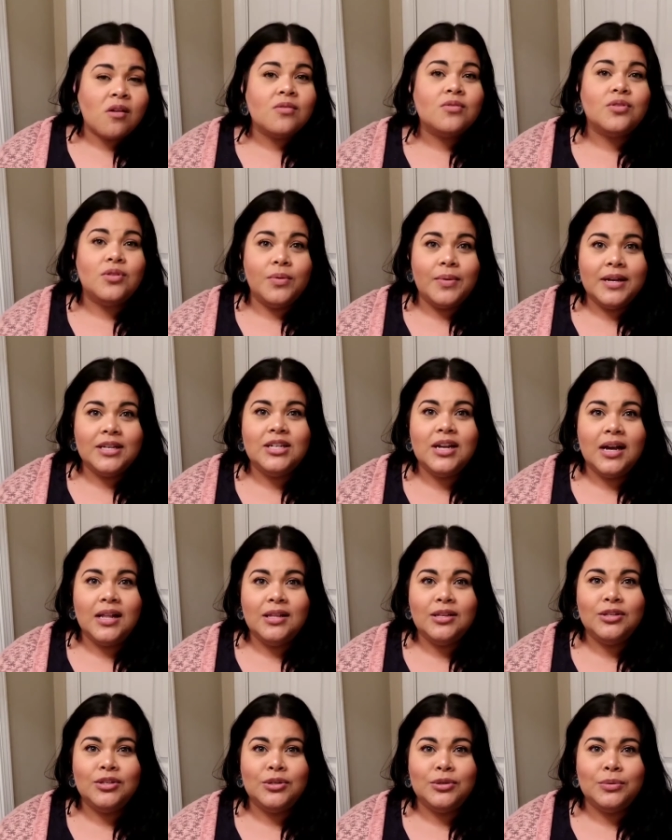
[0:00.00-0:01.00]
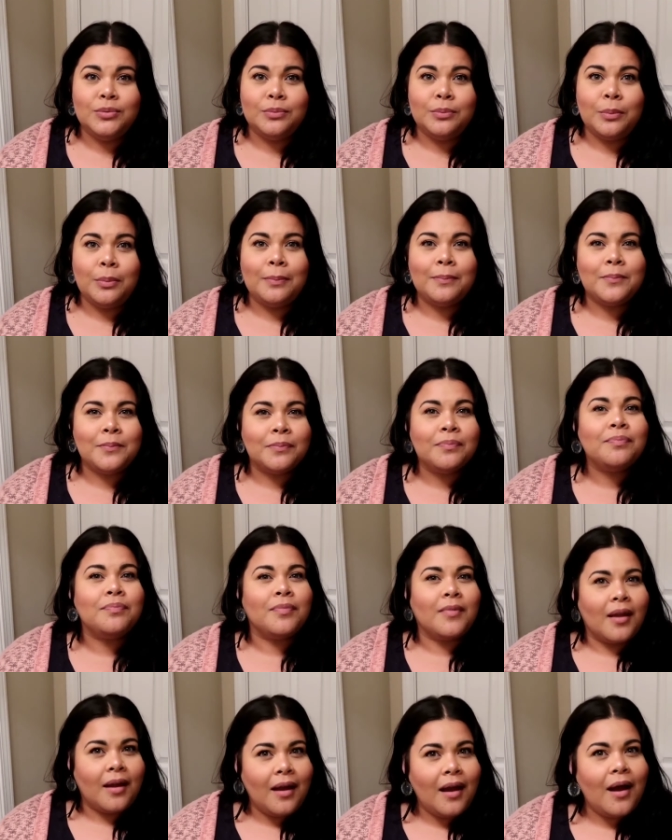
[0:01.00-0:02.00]
So I challenge you,
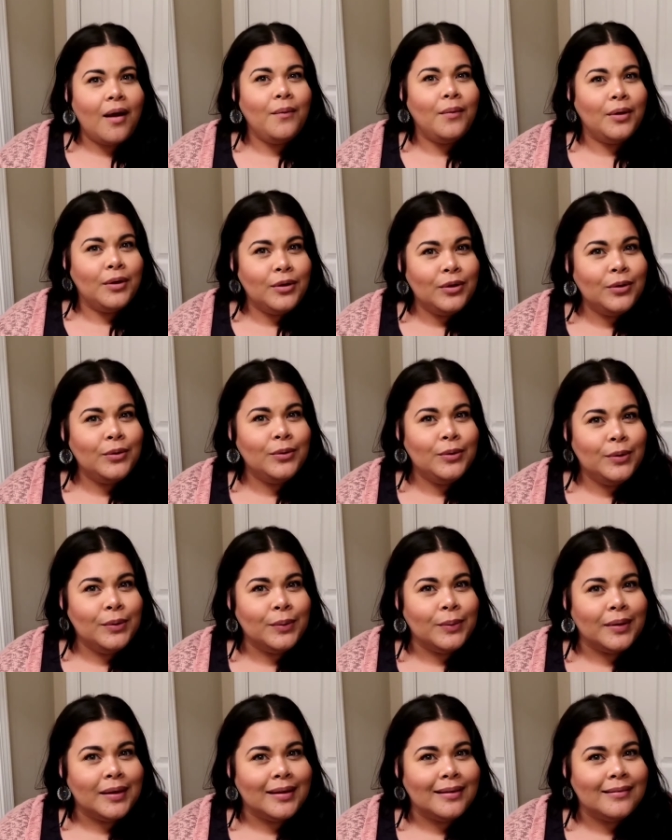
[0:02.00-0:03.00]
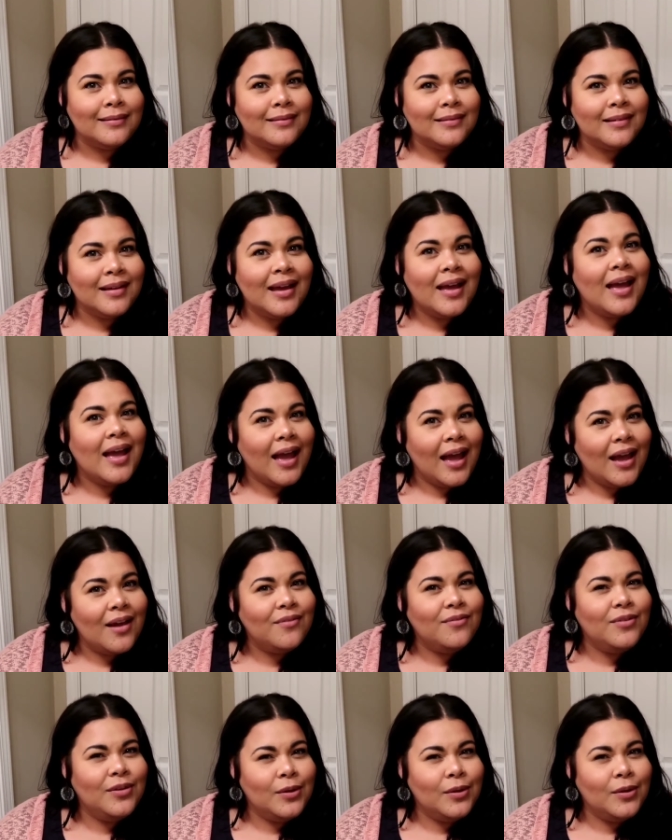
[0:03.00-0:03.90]
how are you doing? Have